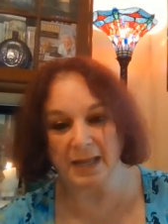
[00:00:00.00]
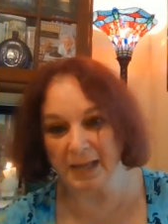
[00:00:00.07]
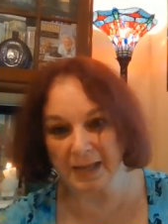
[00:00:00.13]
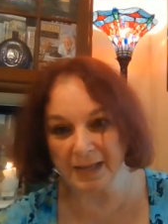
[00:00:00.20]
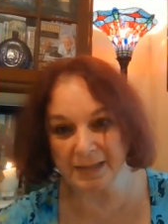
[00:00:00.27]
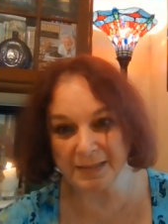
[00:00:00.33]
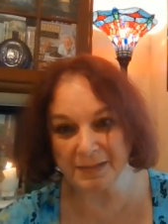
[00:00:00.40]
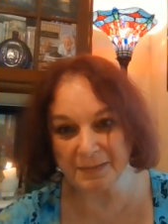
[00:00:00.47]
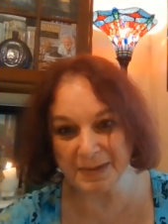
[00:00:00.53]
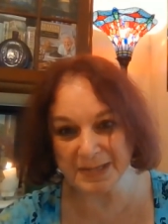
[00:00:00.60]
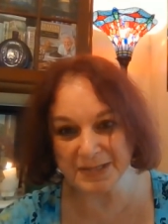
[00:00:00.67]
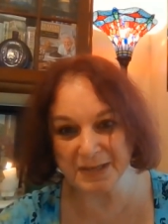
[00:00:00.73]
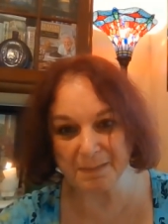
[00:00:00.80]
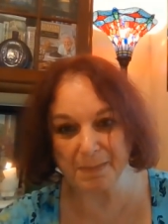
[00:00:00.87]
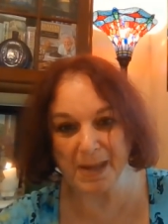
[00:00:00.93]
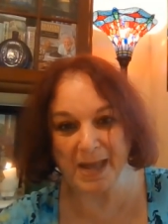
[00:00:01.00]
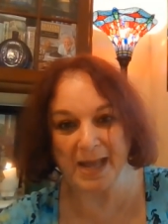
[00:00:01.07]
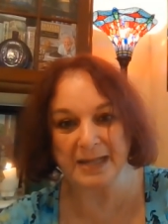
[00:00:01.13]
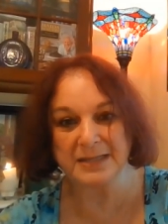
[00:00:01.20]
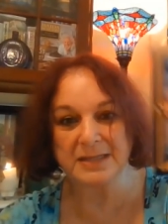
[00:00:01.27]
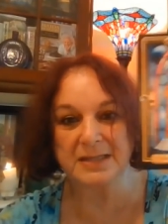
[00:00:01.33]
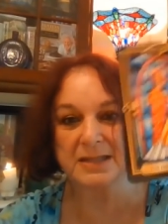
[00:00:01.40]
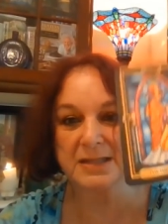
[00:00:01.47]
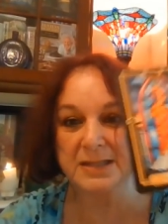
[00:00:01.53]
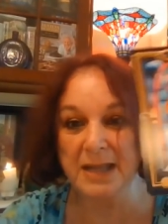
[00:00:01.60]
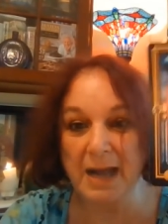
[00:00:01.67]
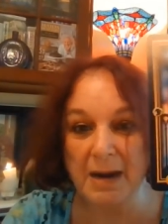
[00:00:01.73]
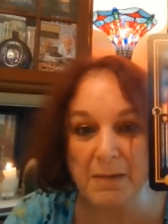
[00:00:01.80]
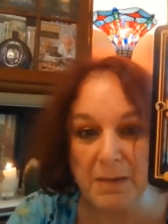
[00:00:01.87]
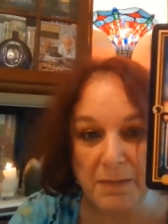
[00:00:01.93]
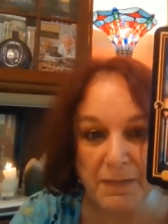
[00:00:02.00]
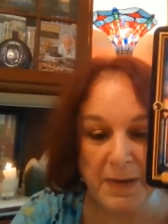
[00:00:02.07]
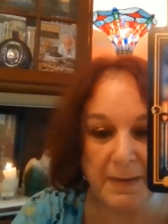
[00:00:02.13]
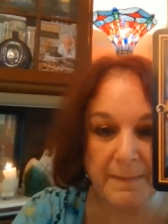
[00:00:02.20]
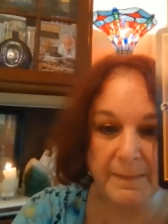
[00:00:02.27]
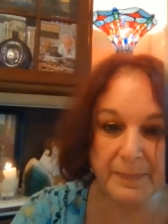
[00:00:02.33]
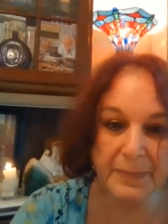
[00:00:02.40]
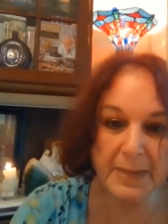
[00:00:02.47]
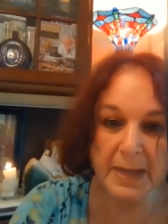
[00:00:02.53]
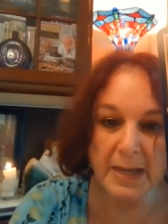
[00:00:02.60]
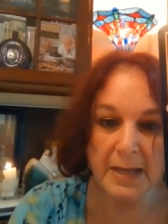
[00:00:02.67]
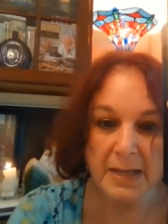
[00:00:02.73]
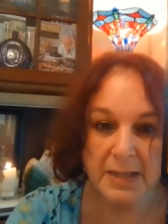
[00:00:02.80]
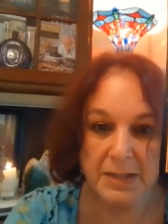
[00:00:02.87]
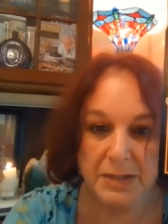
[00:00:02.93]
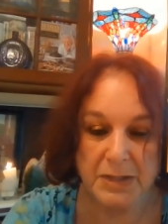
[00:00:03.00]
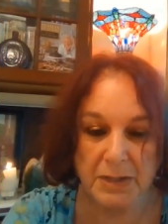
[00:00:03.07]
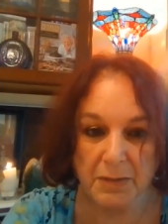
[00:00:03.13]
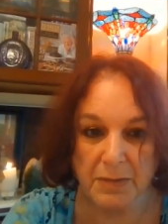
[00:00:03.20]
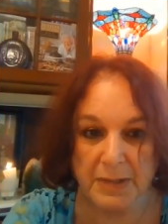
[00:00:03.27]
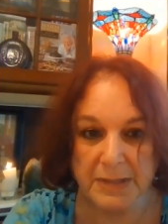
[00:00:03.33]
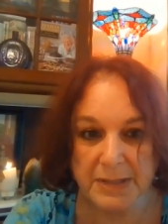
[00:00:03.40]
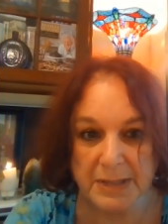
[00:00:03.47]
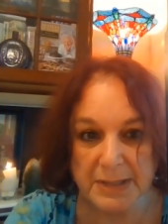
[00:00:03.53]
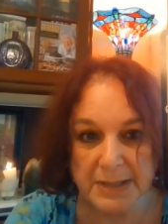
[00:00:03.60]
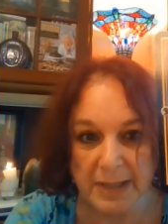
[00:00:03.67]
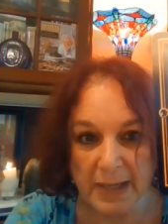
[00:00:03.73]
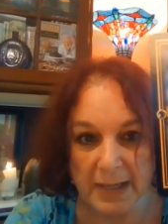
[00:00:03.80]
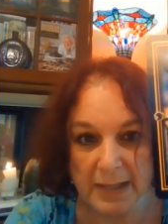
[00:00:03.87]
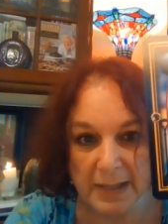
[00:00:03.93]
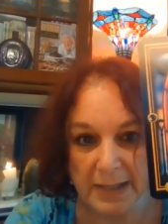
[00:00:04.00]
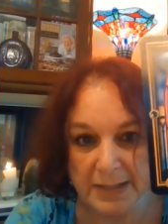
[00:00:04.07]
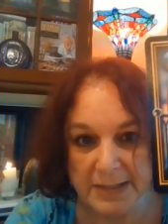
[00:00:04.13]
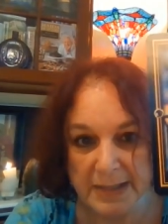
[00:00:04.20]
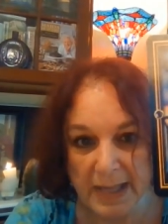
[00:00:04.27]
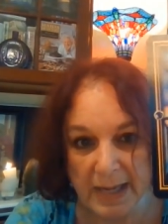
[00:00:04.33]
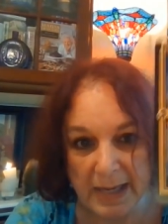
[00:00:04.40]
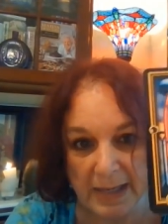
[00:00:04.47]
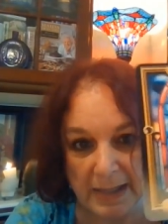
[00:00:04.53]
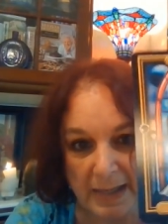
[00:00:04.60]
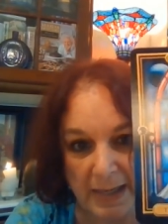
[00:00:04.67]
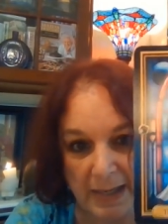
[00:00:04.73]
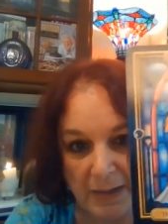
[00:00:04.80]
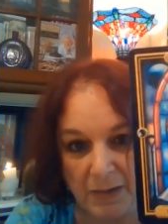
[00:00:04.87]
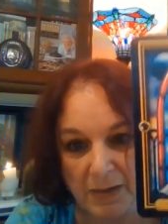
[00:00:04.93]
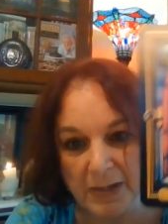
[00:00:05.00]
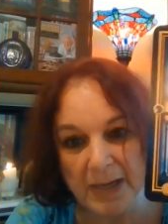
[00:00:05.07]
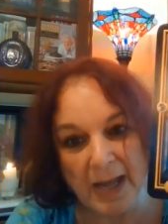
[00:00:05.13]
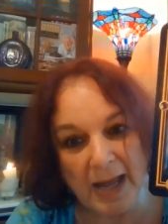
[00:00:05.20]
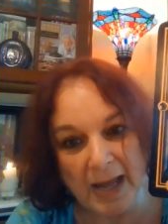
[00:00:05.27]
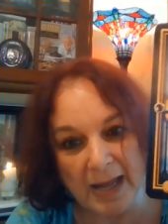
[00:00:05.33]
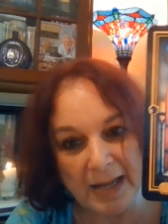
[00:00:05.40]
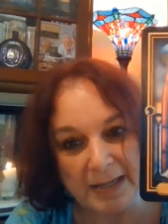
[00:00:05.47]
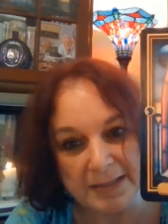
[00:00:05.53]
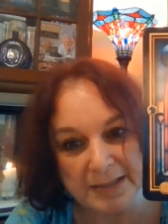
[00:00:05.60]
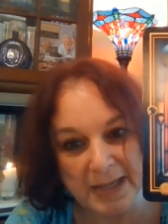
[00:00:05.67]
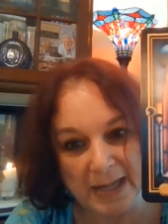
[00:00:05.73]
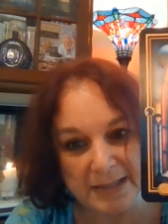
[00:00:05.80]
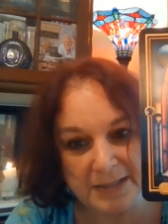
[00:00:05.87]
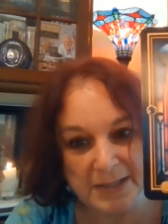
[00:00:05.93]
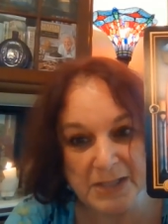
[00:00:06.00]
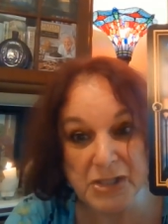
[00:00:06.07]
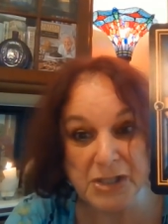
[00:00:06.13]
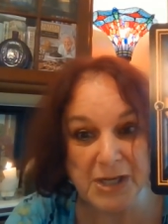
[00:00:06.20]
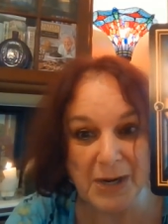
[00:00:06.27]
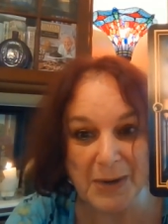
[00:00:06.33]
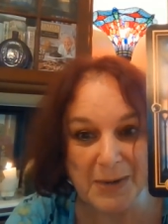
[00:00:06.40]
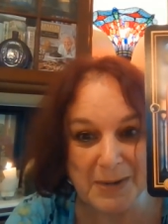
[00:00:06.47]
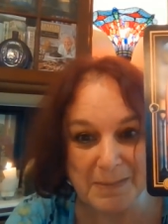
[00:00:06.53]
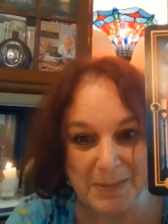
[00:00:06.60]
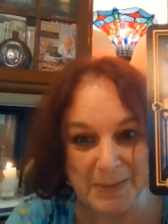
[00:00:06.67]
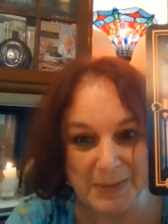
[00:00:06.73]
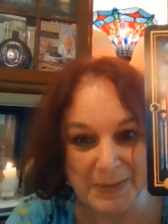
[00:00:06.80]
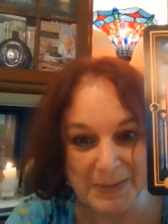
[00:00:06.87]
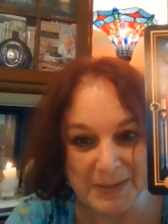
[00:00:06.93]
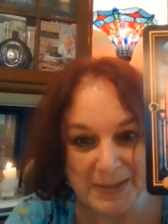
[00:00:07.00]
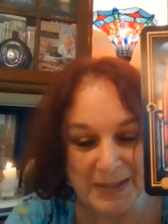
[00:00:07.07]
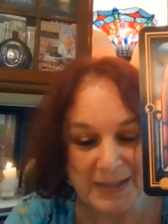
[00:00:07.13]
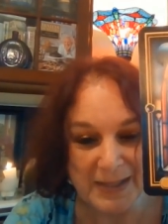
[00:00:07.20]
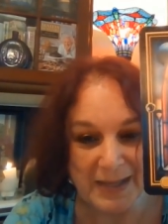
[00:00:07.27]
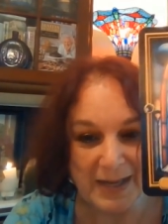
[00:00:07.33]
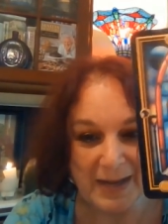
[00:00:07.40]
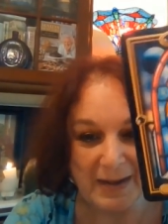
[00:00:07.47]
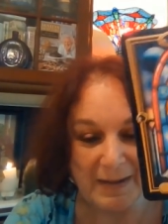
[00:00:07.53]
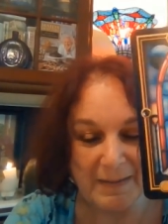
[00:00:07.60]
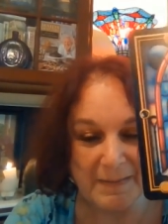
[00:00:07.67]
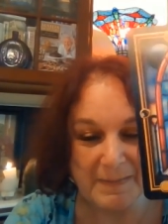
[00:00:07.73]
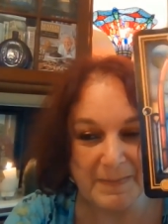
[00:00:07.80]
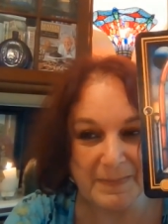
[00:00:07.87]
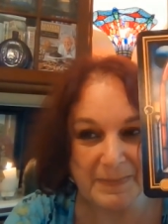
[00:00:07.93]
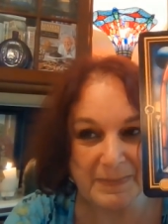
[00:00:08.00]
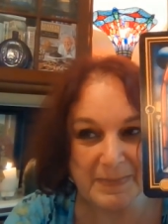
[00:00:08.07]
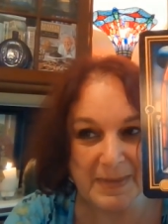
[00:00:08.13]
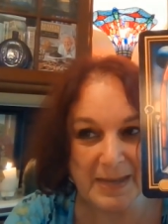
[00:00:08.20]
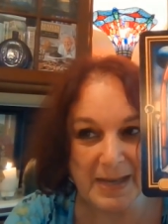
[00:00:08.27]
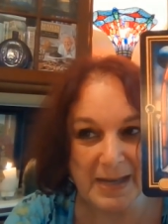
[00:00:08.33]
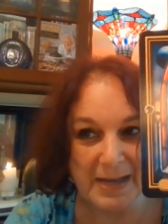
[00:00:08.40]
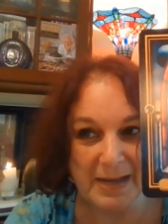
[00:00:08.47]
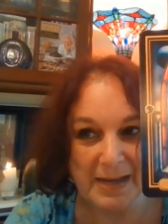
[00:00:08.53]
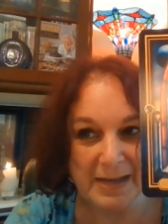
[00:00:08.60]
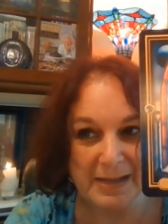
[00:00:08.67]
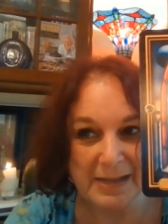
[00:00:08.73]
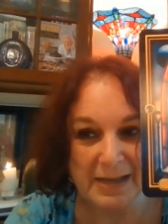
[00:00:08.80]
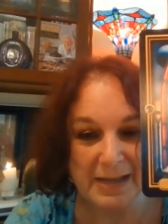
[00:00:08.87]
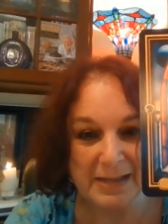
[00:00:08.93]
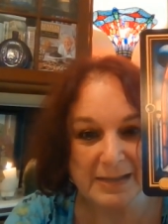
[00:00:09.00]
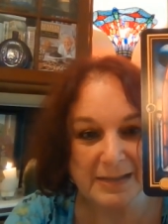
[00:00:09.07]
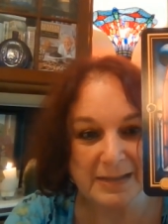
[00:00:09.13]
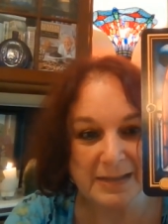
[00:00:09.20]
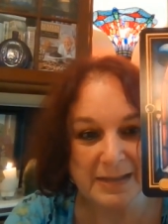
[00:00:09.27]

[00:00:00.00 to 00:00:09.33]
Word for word: in the recent past is the Hierophant. So this is uh, Ghislaine in her guise as the charitable, um, uh, uh,